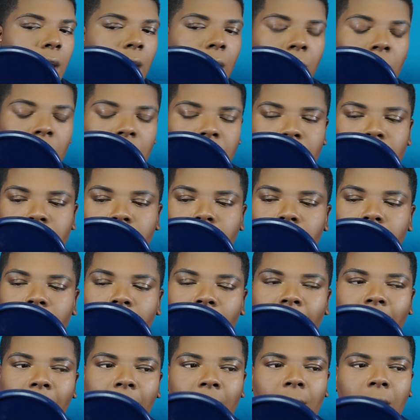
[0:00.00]
Once you do
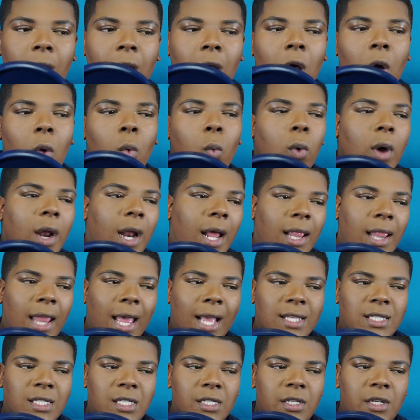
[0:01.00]
that, what I
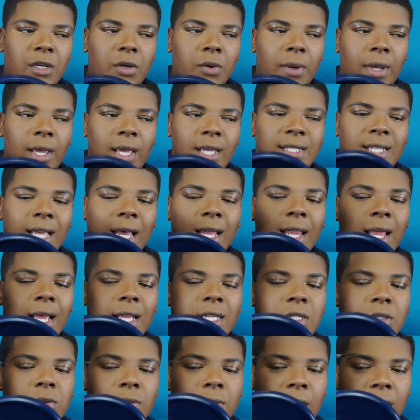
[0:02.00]
like to do is I
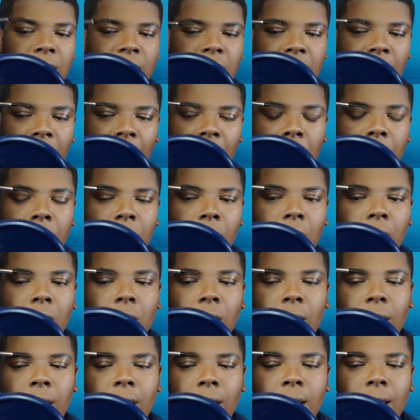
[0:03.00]
like to get the
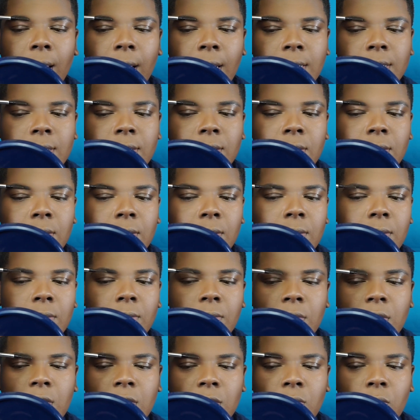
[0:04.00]
eyebrow and I like to
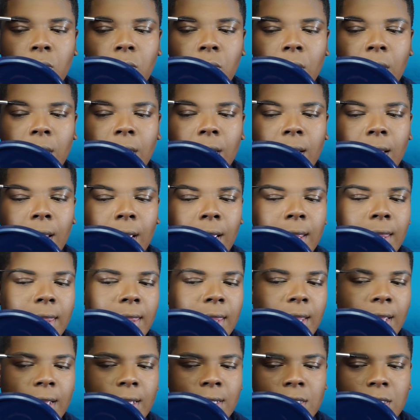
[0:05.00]
just run it like
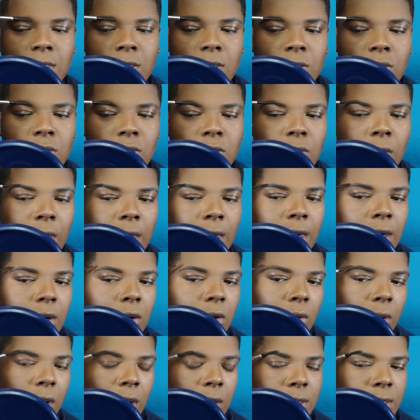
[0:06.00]
this, straight
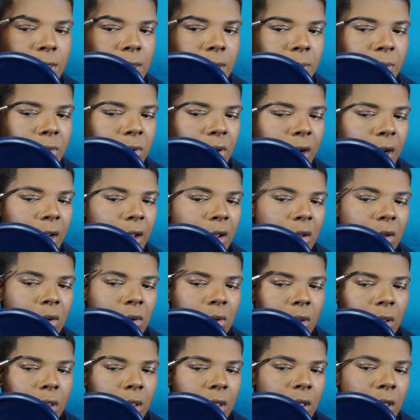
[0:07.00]
across the brow.
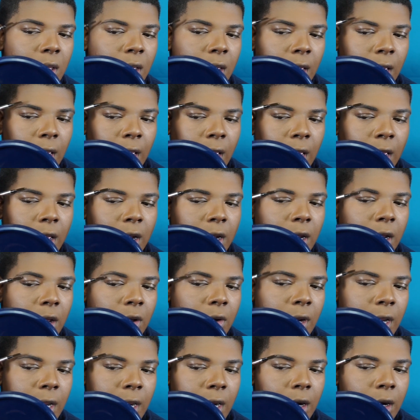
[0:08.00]
And
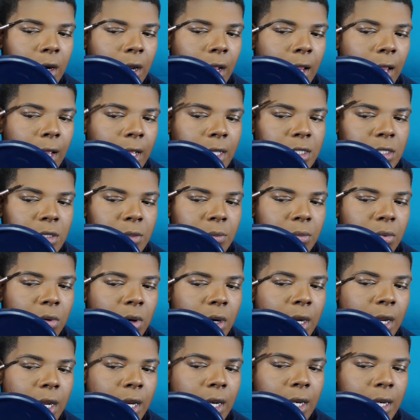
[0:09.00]
down here, I like to
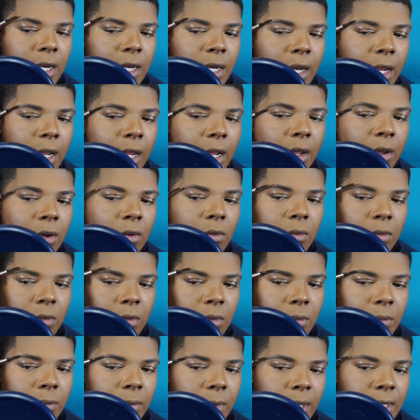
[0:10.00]
bring it down,
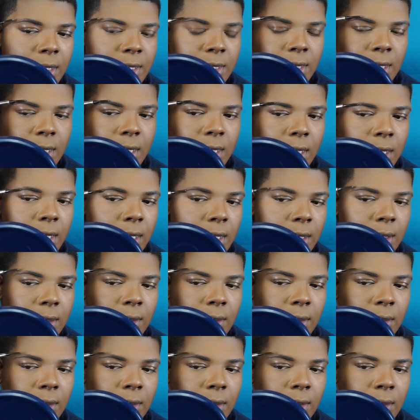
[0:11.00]
basically.